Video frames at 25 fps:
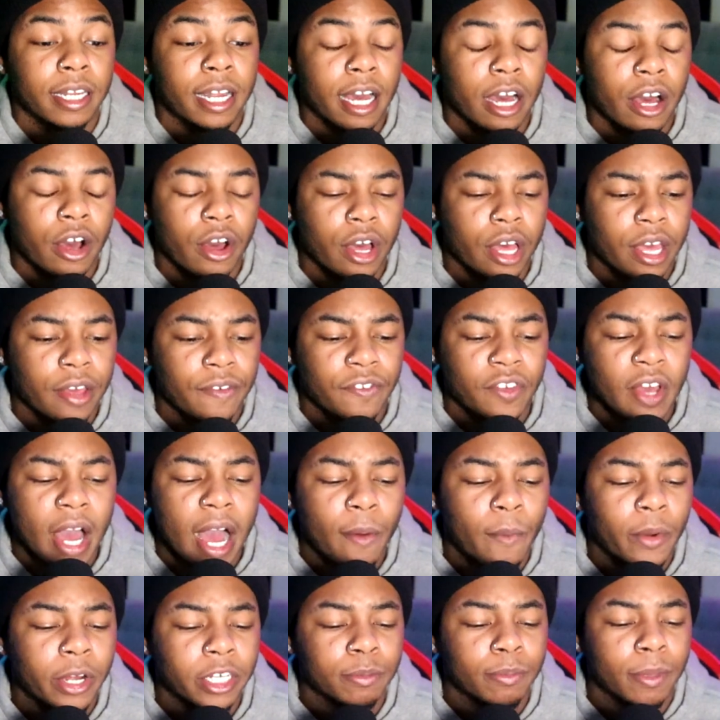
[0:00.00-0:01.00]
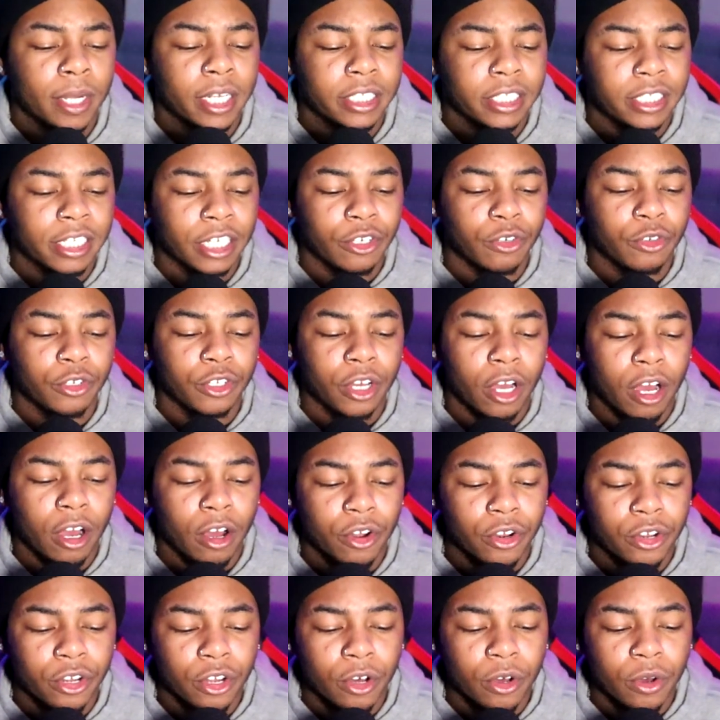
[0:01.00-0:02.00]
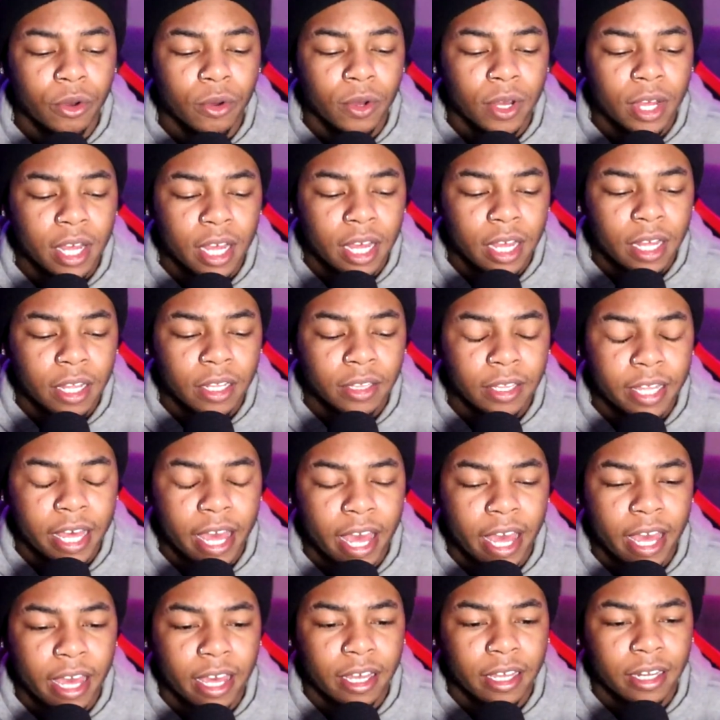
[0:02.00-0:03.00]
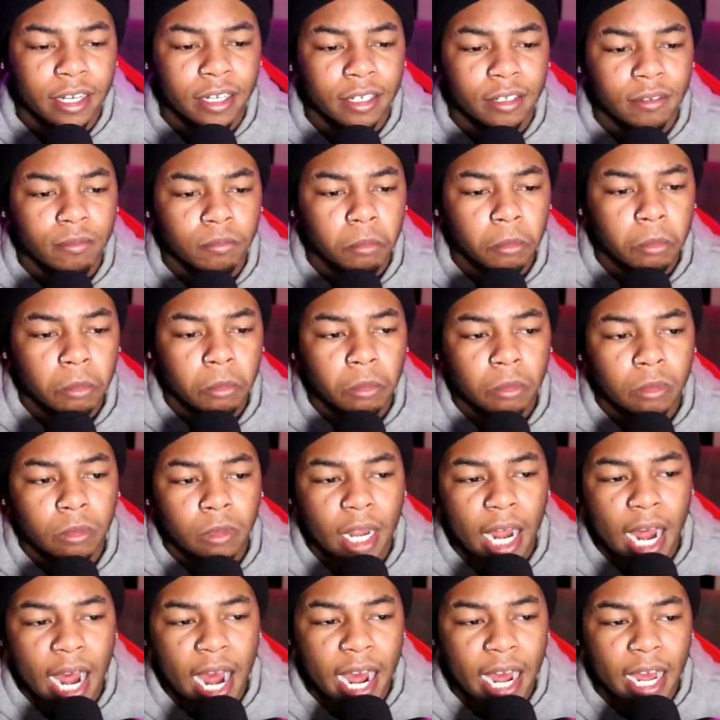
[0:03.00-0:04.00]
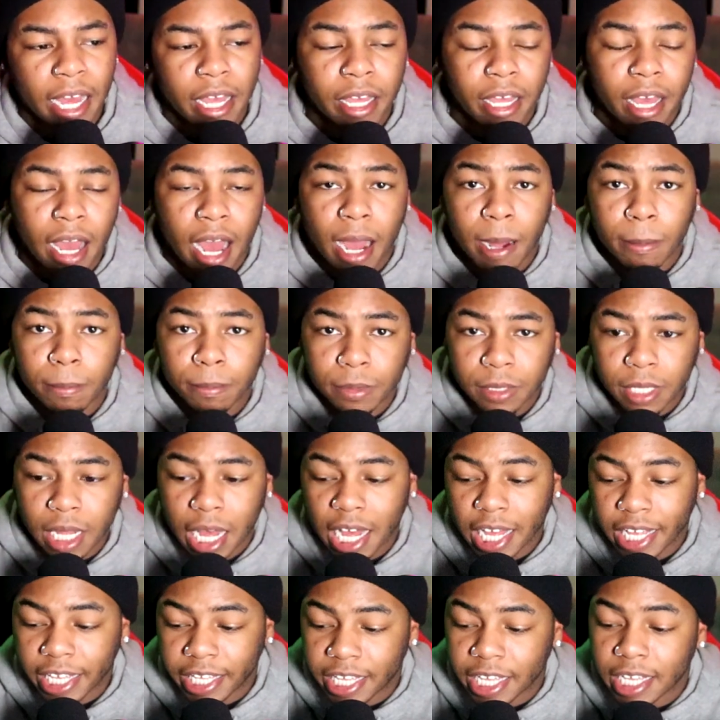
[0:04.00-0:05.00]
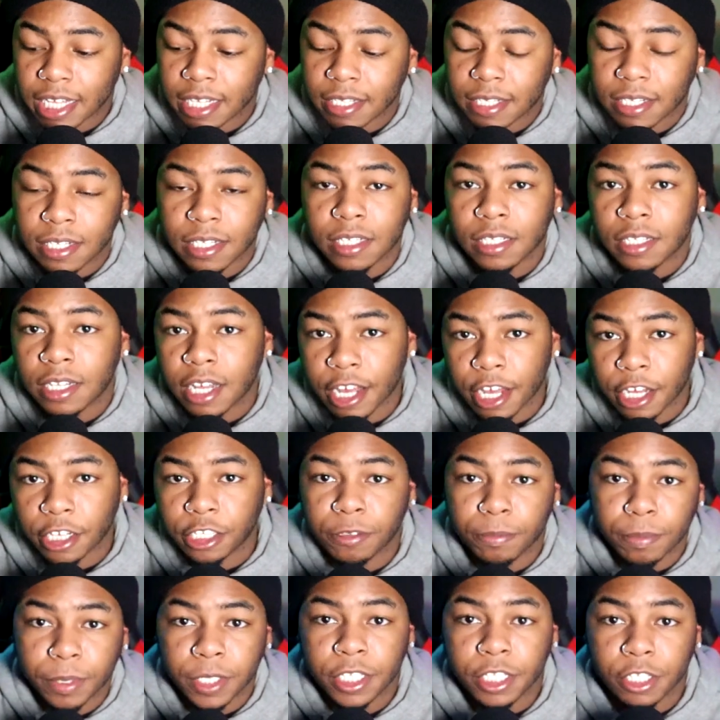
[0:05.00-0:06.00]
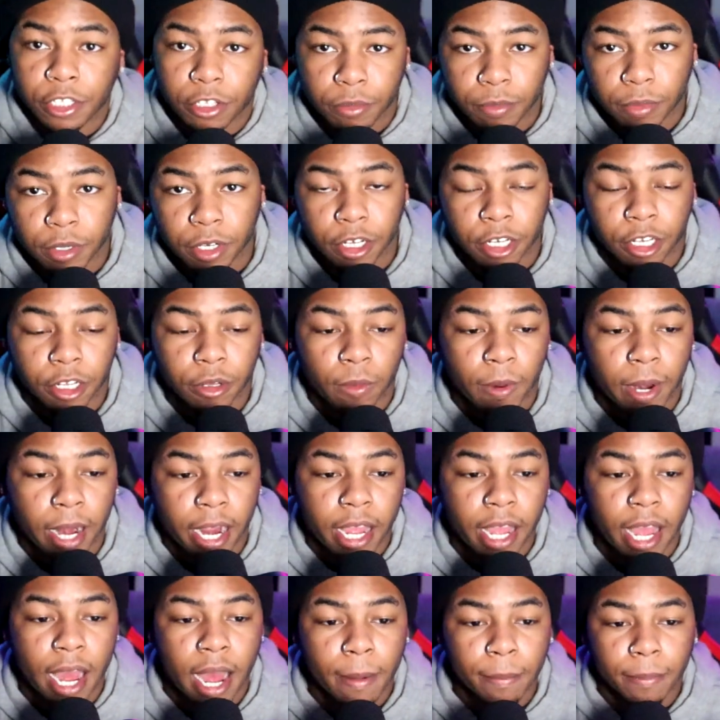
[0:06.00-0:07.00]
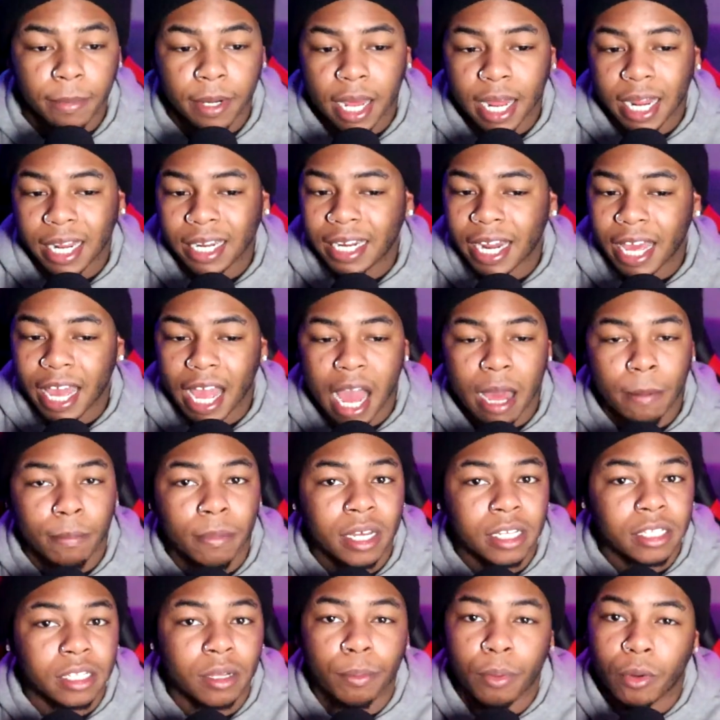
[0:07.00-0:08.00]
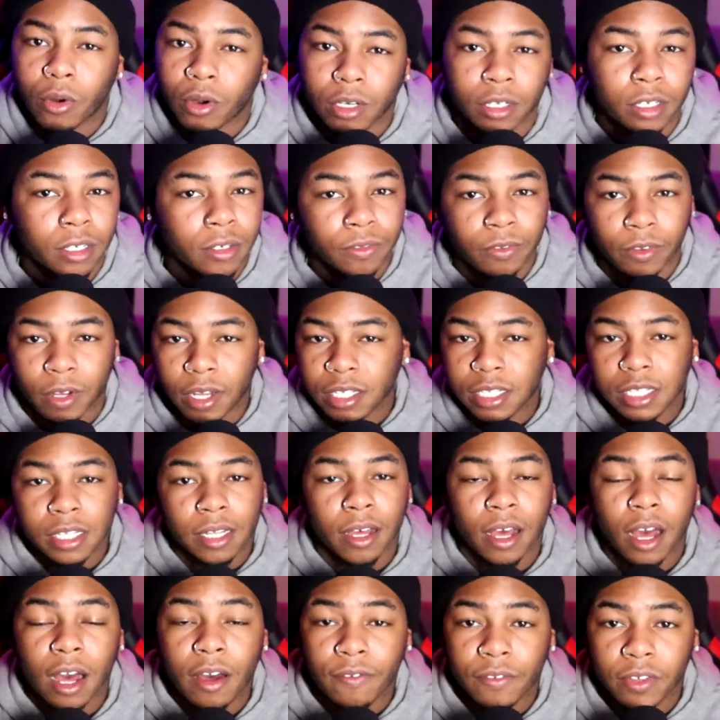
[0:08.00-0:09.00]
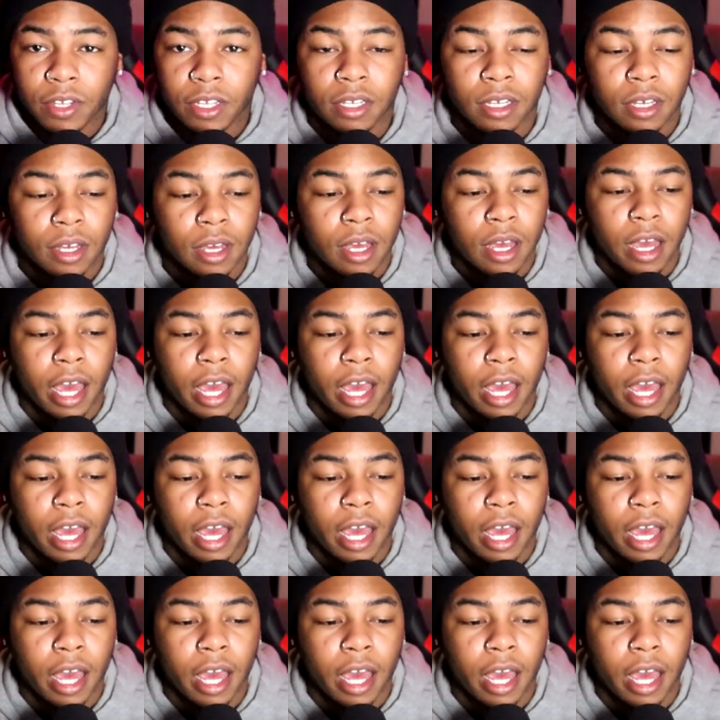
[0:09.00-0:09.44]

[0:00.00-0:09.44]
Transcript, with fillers: Now, if y'all watch my channel, y'all know that I I'm against the LGBT community, right? I'm not like I'm not supportive of, of it.